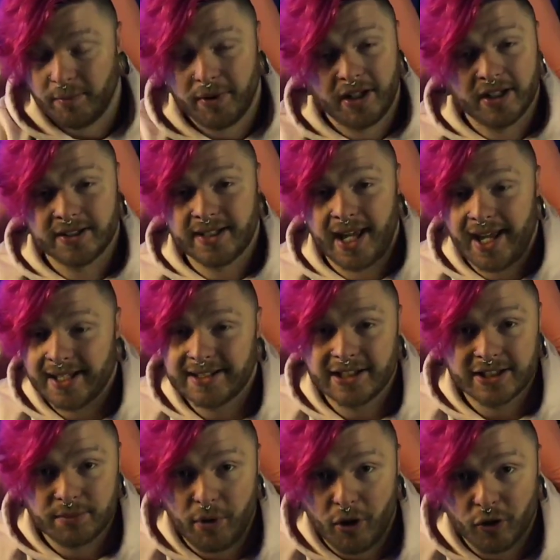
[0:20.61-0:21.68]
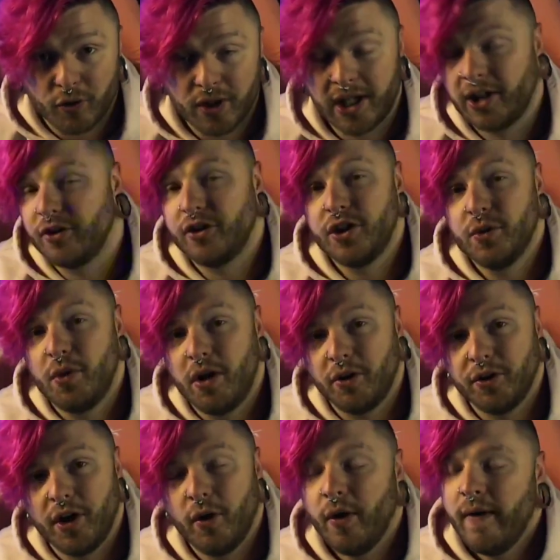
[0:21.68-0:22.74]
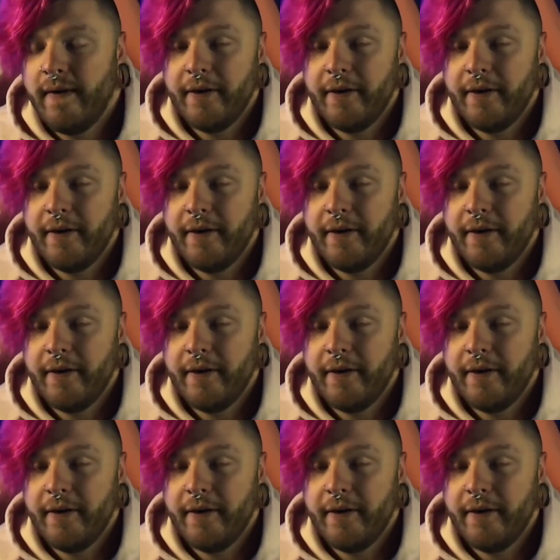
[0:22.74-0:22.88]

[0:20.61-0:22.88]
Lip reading: Because as a small creator, you all know,